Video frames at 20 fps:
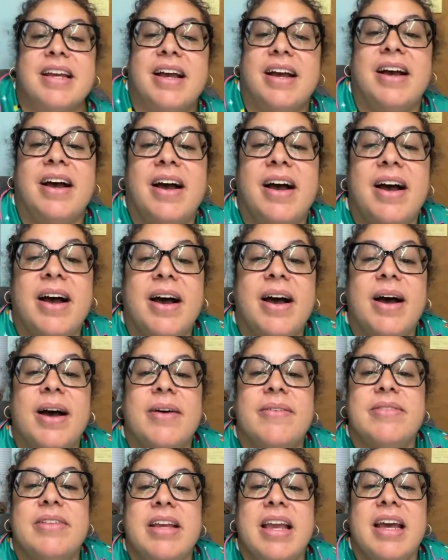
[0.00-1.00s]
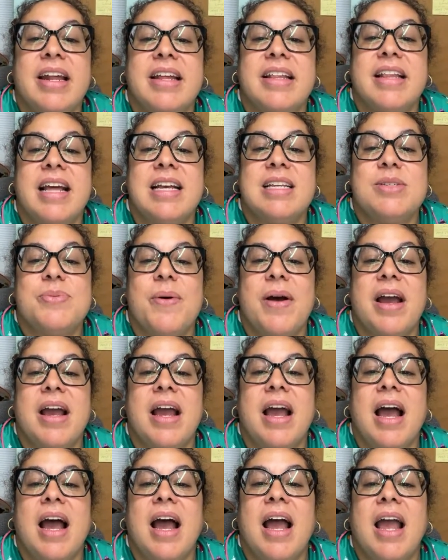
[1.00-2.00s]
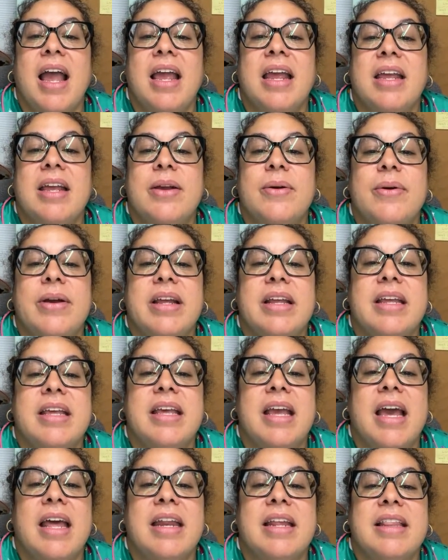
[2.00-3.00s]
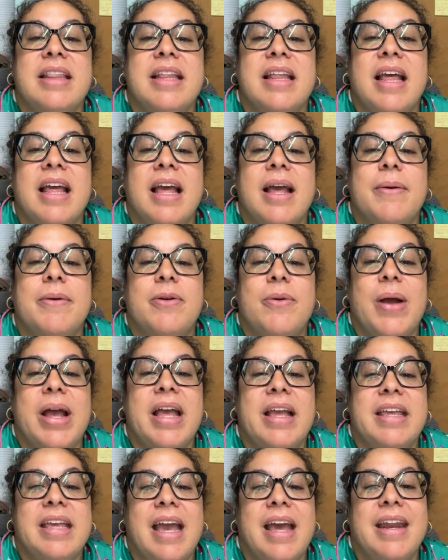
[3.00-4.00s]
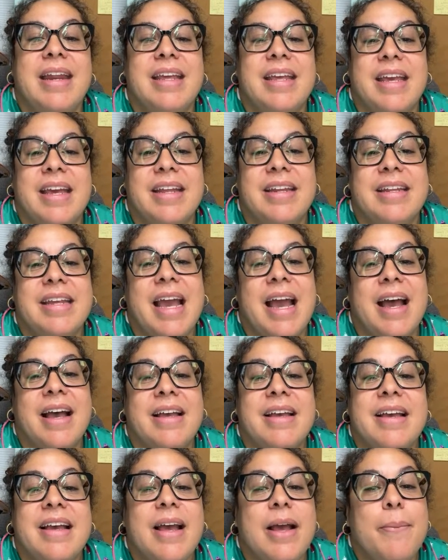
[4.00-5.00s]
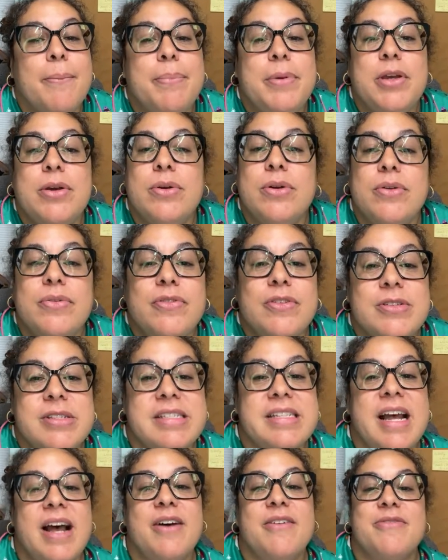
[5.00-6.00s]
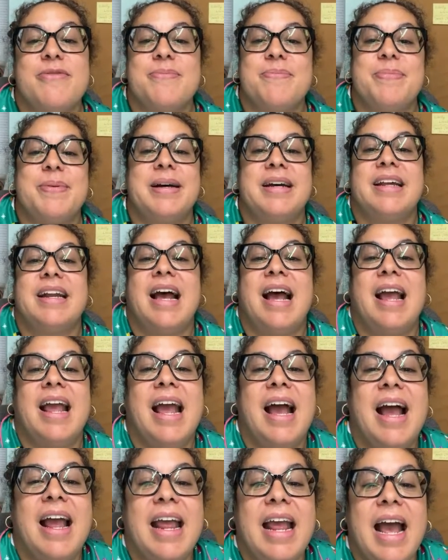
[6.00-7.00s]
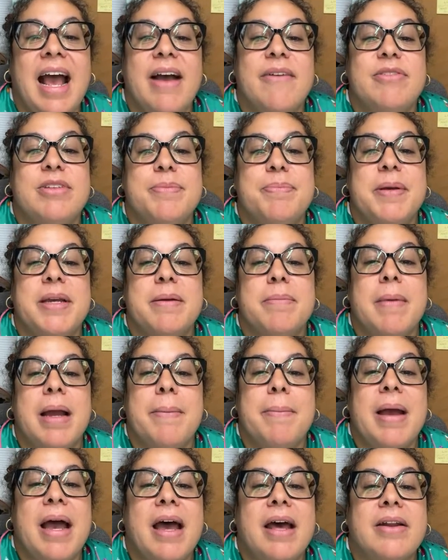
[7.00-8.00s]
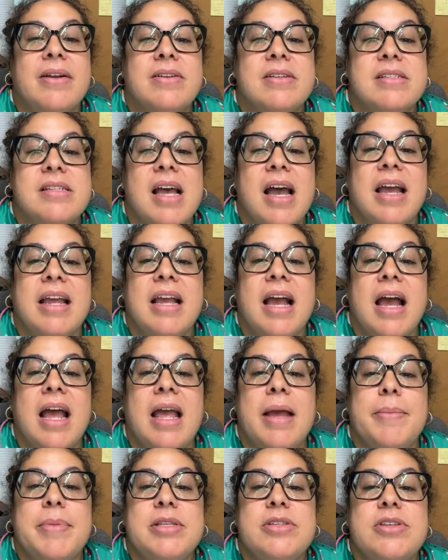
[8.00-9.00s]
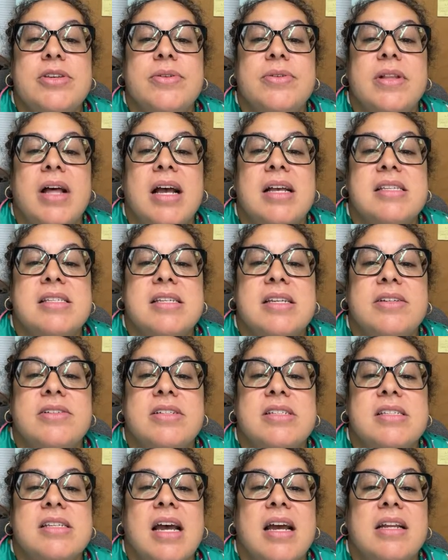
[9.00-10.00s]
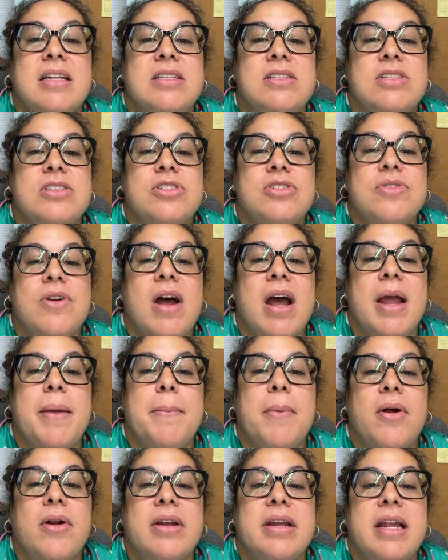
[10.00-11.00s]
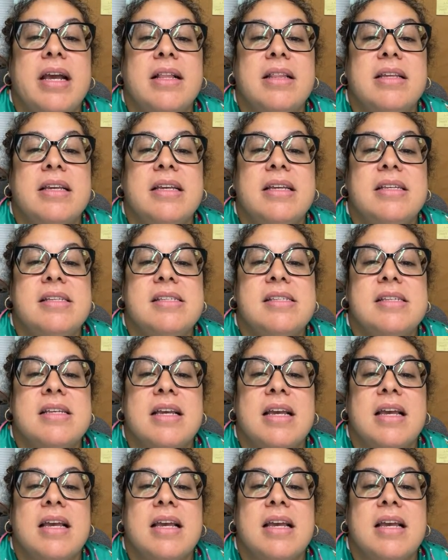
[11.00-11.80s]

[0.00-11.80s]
Leanna, that's why I quit getting it. Yeah, beautiful stuff, but I have to pick my battles. I got MSQ last year, decided to try Martinelli's